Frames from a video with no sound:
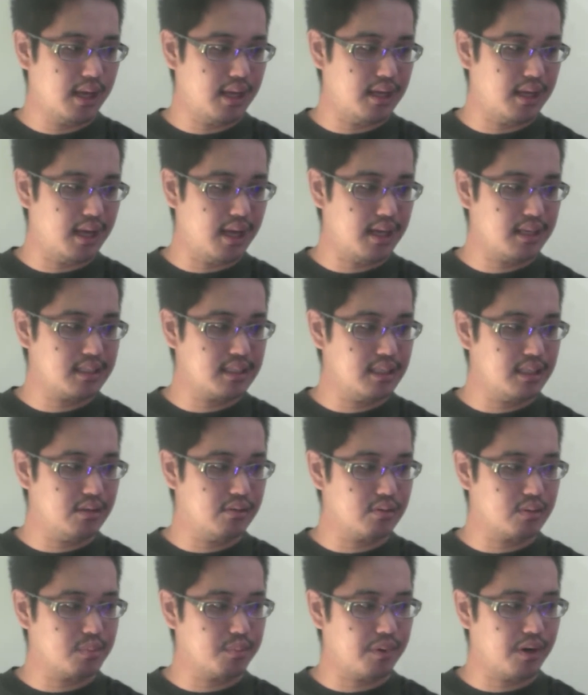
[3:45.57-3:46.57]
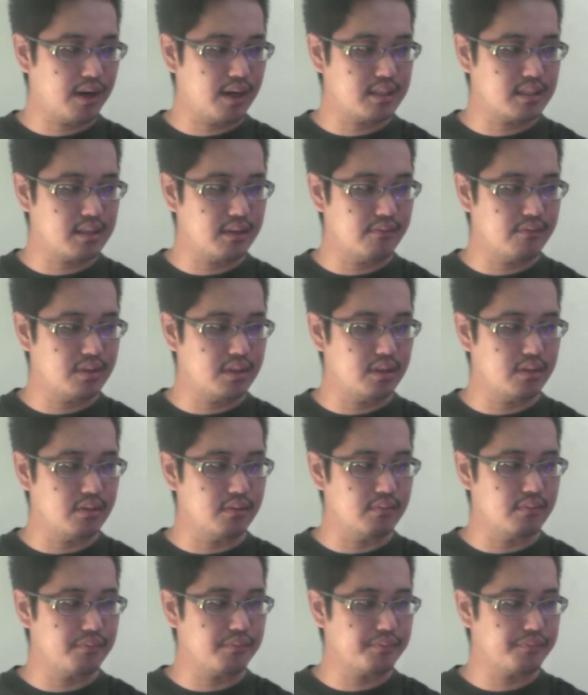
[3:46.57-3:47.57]
and x equals positive
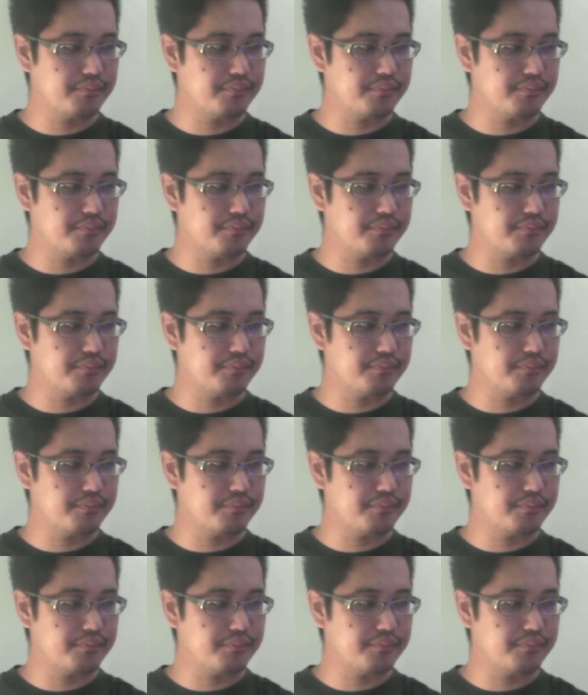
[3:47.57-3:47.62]
2.